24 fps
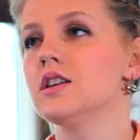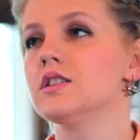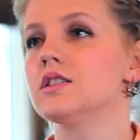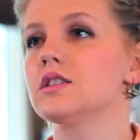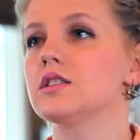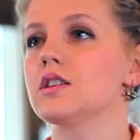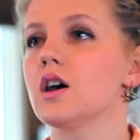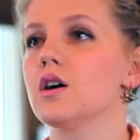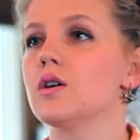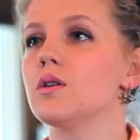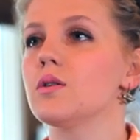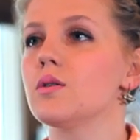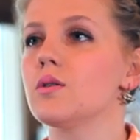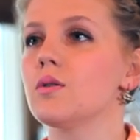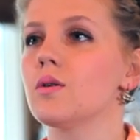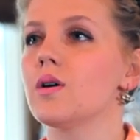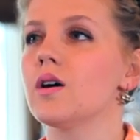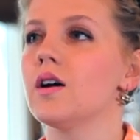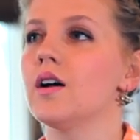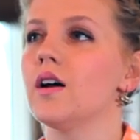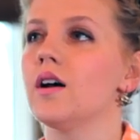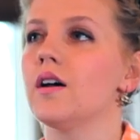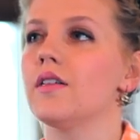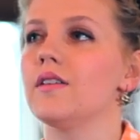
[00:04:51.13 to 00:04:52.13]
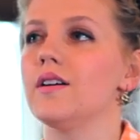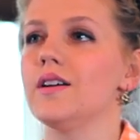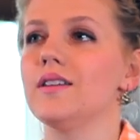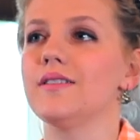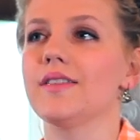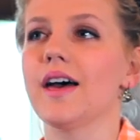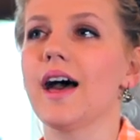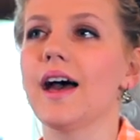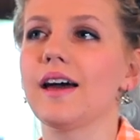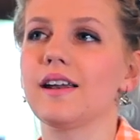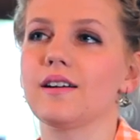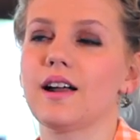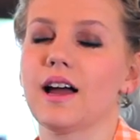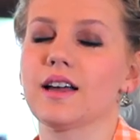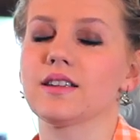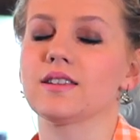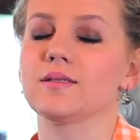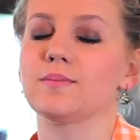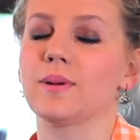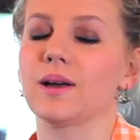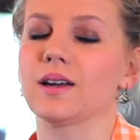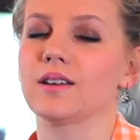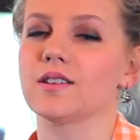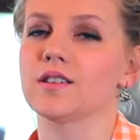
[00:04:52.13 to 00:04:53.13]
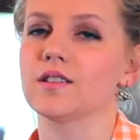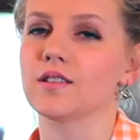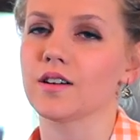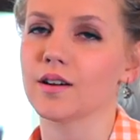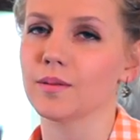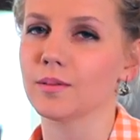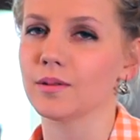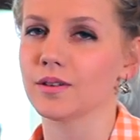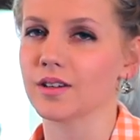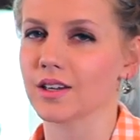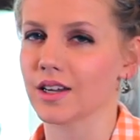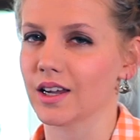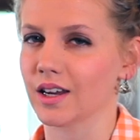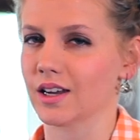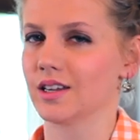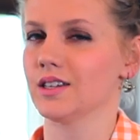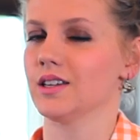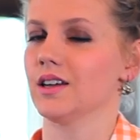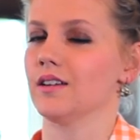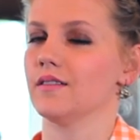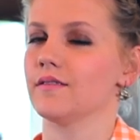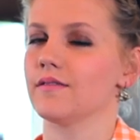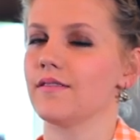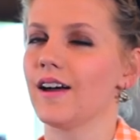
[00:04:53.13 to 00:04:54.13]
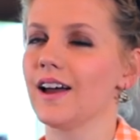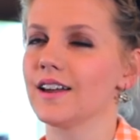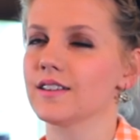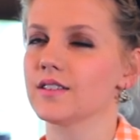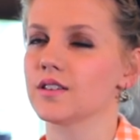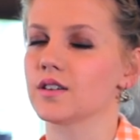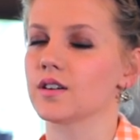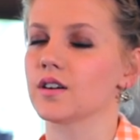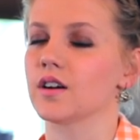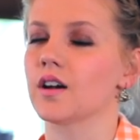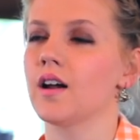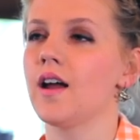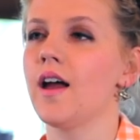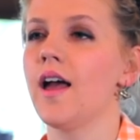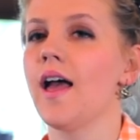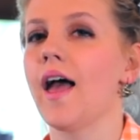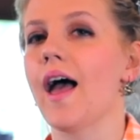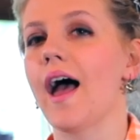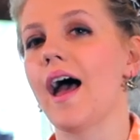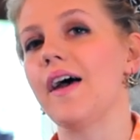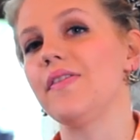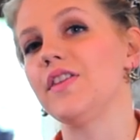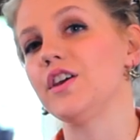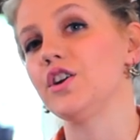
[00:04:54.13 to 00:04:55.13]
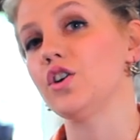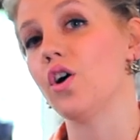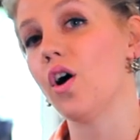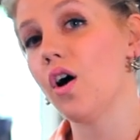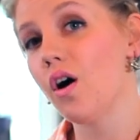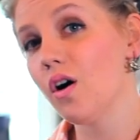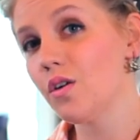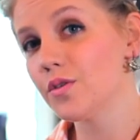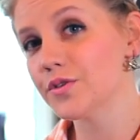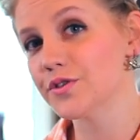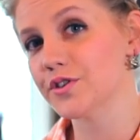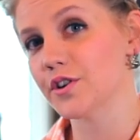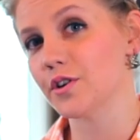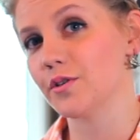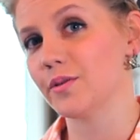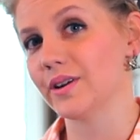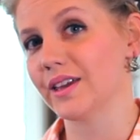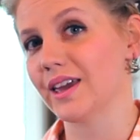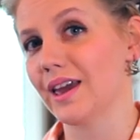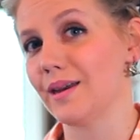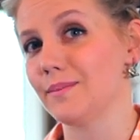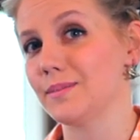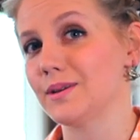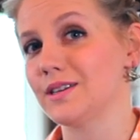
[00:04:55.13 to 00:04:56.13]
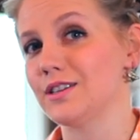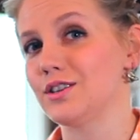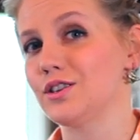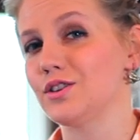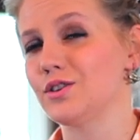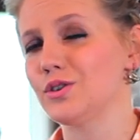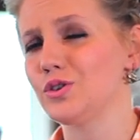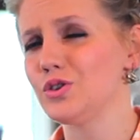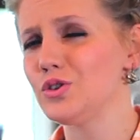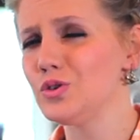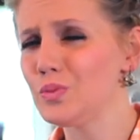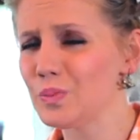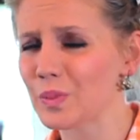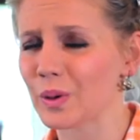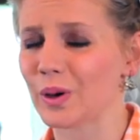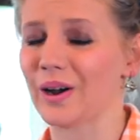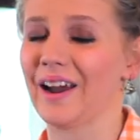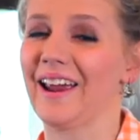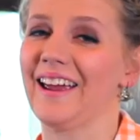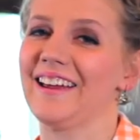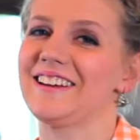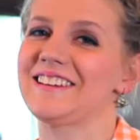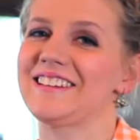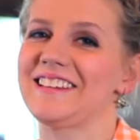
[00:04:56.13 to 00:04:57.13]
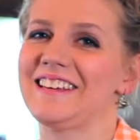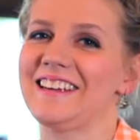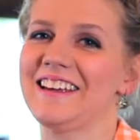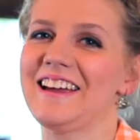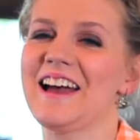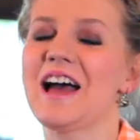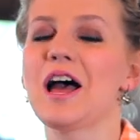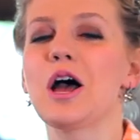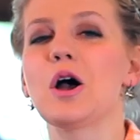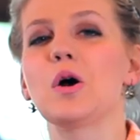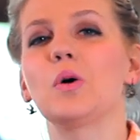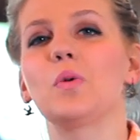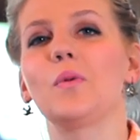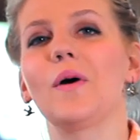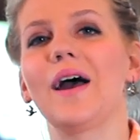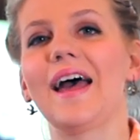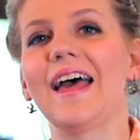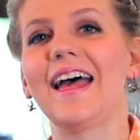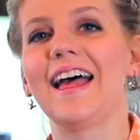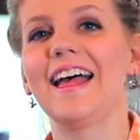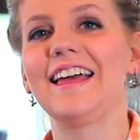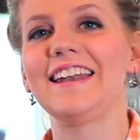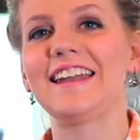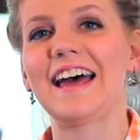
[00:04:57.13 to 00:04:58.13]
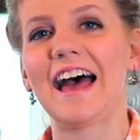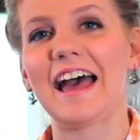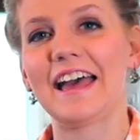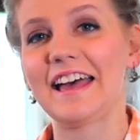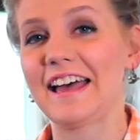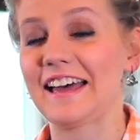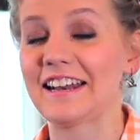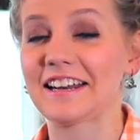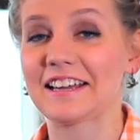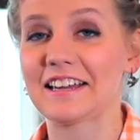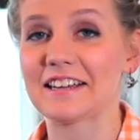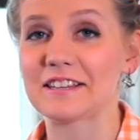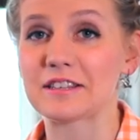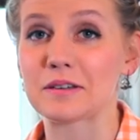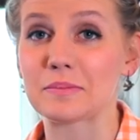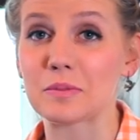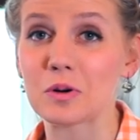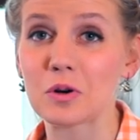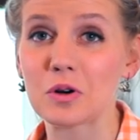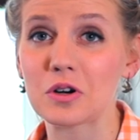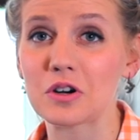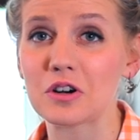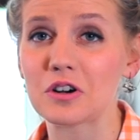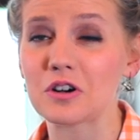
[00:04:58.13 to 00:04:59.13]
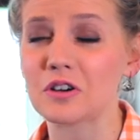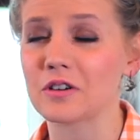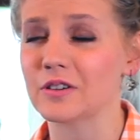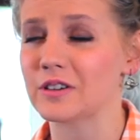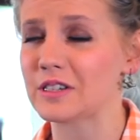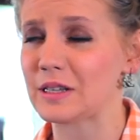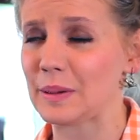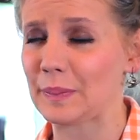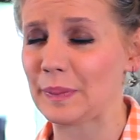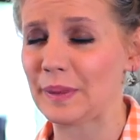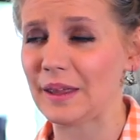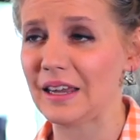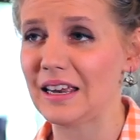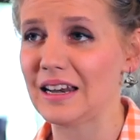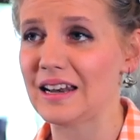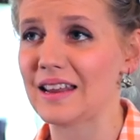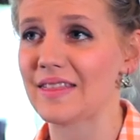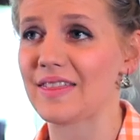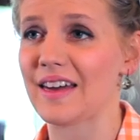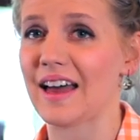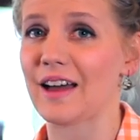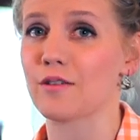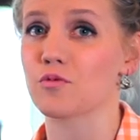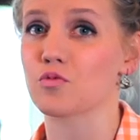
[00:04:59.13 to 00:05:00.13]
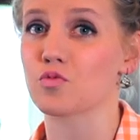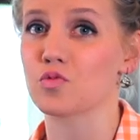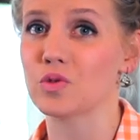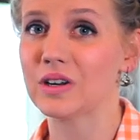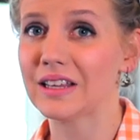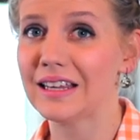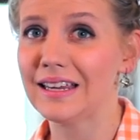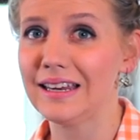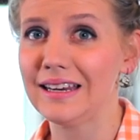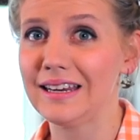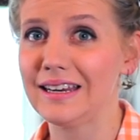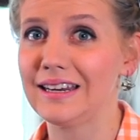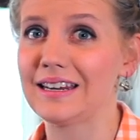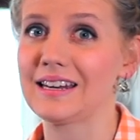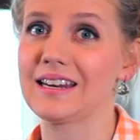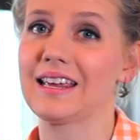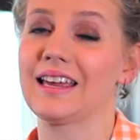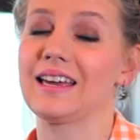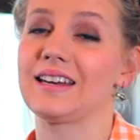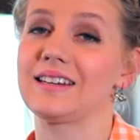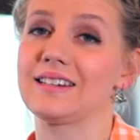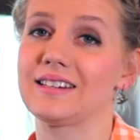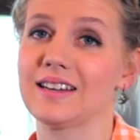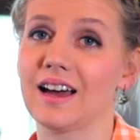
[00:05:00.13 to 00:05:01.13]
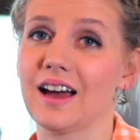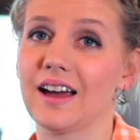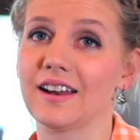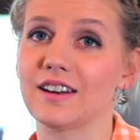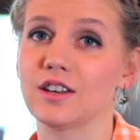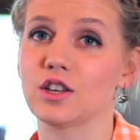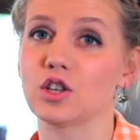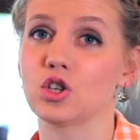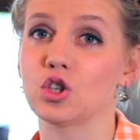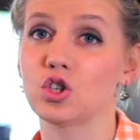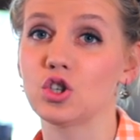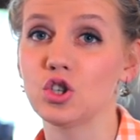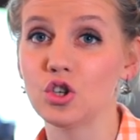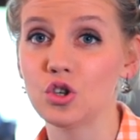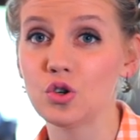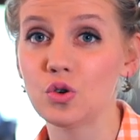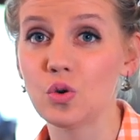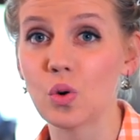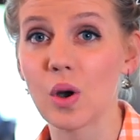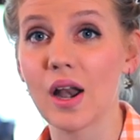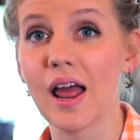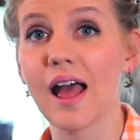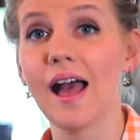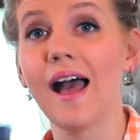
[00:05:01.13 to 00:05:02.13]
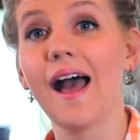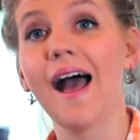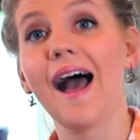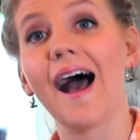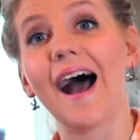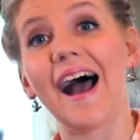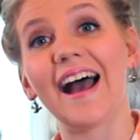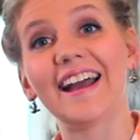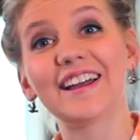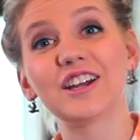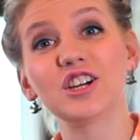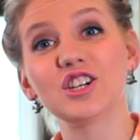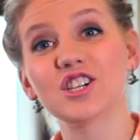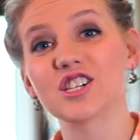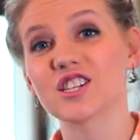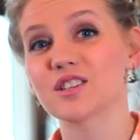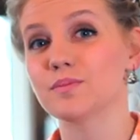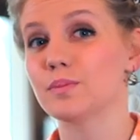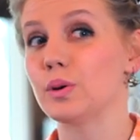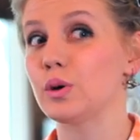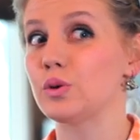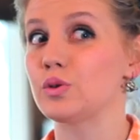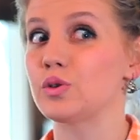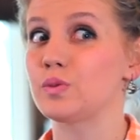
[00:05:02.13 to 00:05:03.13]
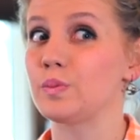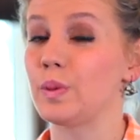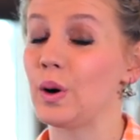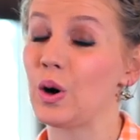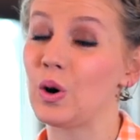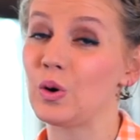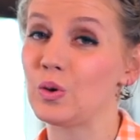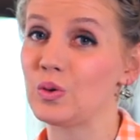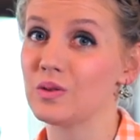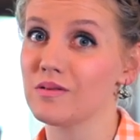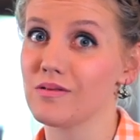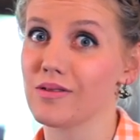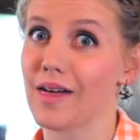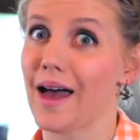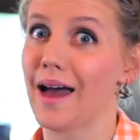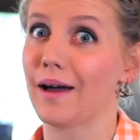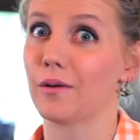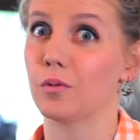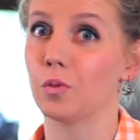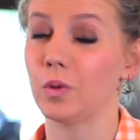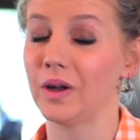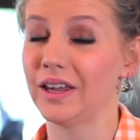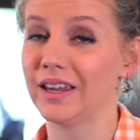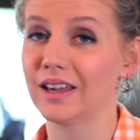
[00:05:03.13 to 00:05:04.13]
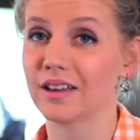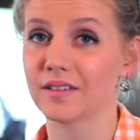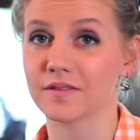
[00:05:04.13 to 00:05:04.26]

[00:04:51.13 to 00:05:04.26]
So in that aspect, you're able to get it done faster. And then also it came in super handy when I had a custom order or something that really needed to get done soon. I could just postpone that week